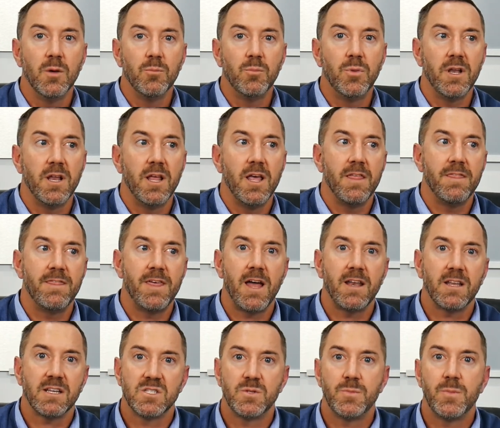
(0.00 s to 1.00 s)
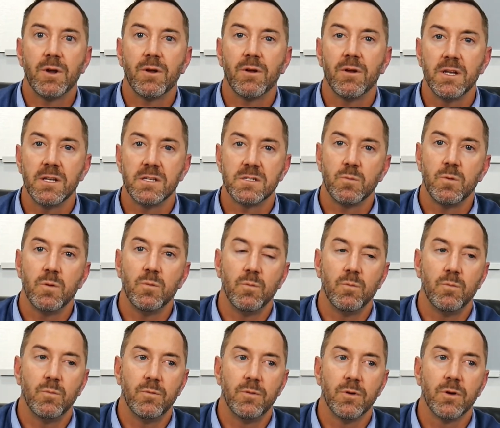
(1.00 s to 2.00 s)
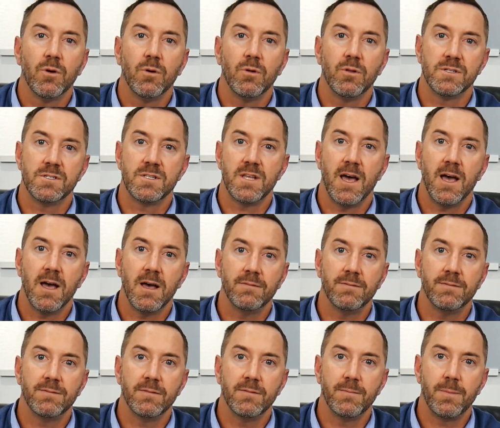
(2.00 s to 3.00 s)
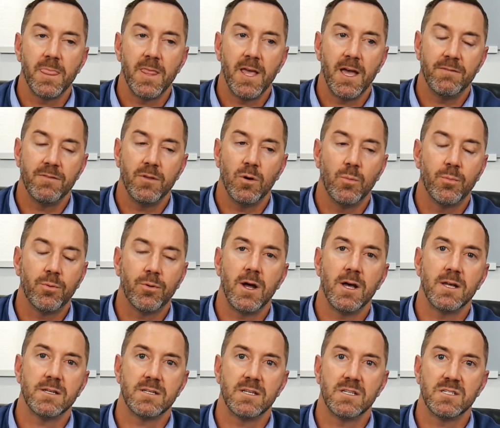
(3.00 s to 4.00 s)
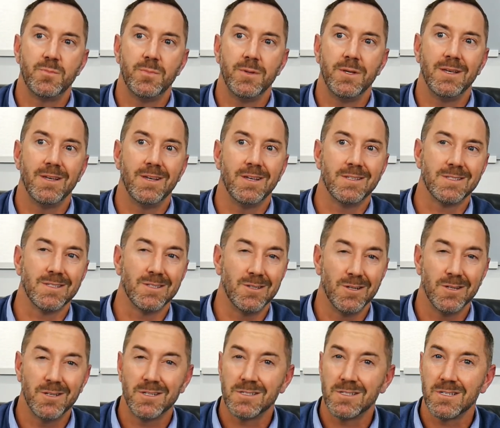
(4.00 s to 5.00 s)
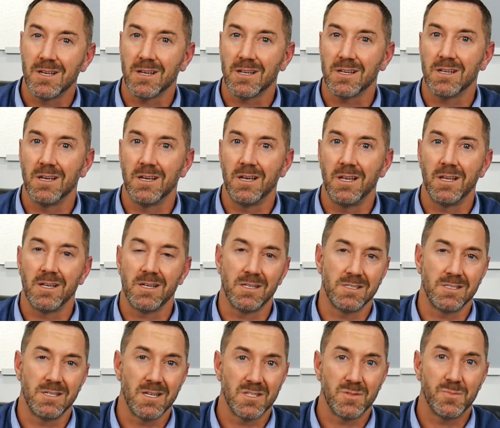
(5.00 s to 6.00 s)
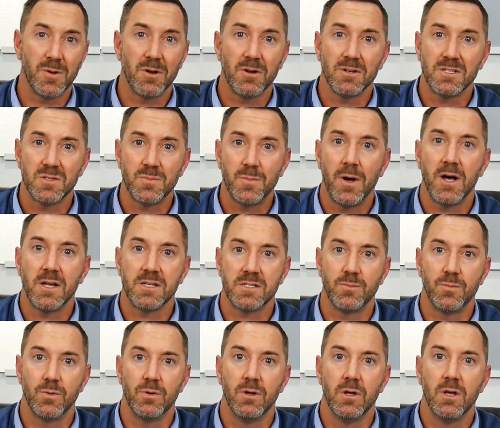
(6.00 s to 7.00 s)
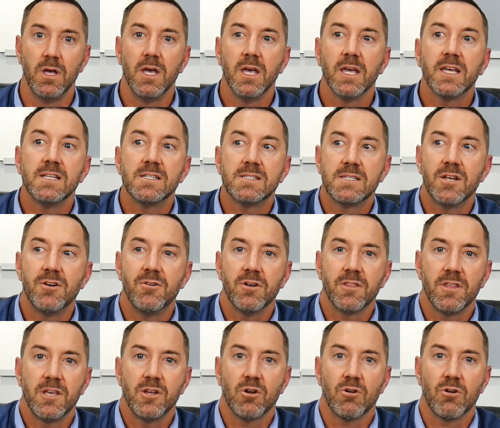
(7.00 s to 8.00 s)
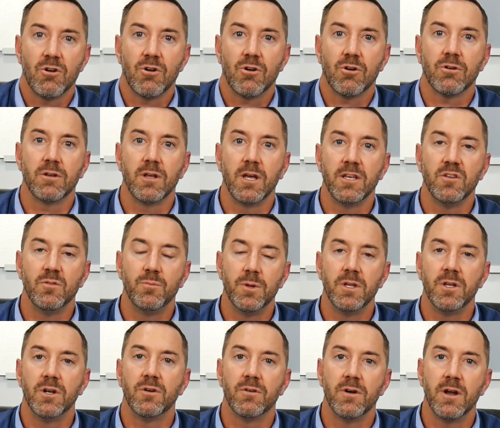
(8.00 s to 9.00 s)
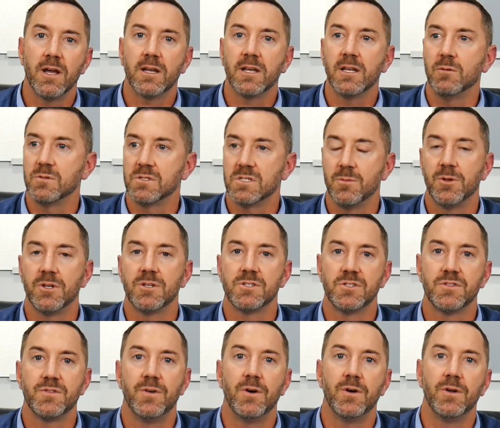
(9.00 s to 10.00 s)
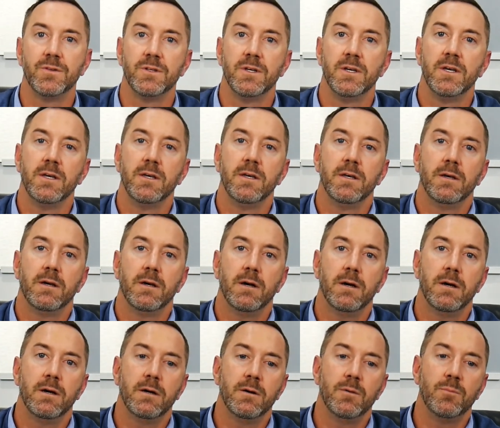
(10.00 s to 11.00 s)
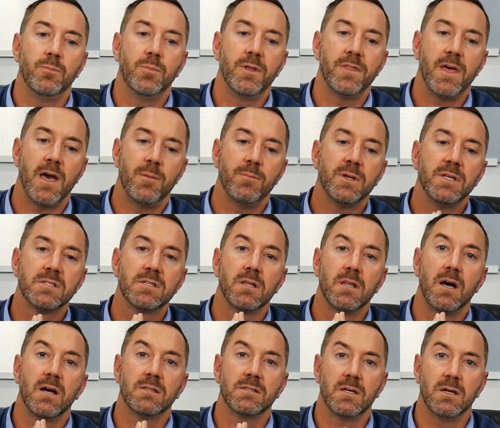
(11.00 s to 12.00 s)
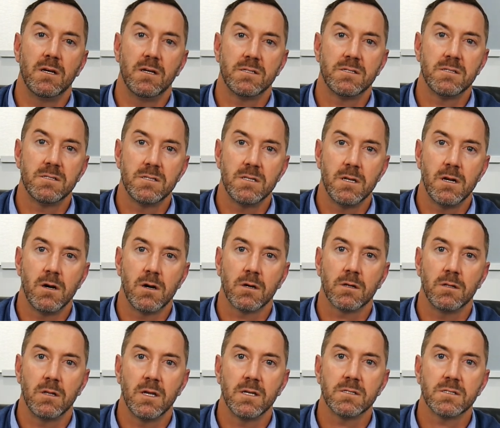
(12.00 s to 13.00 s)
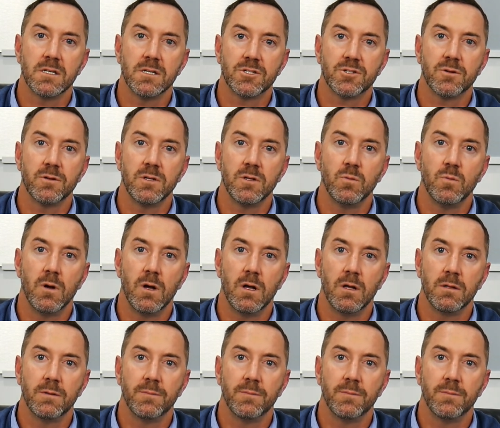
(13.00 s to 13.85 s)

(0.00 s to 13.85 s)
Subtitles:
But that experience, the goal is to have the whole process be as good as an experience as possible, considering that you're hurt and you've been in a wreck and it was someone else's fault. But that means a lot to us, is that our clients get treated well.